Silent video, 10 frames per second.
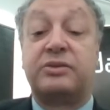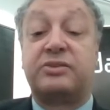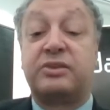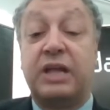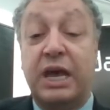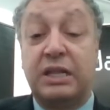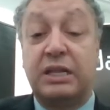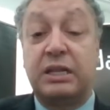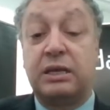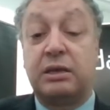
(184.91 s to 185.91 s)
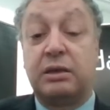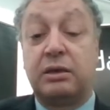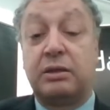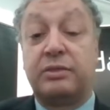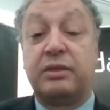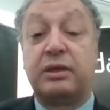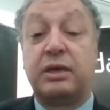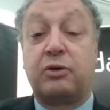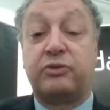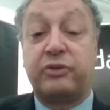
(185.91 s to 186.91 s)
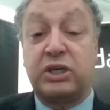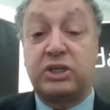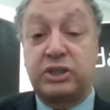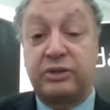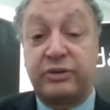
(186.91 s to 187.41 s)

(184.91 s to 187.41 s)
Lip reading: slightly the construction,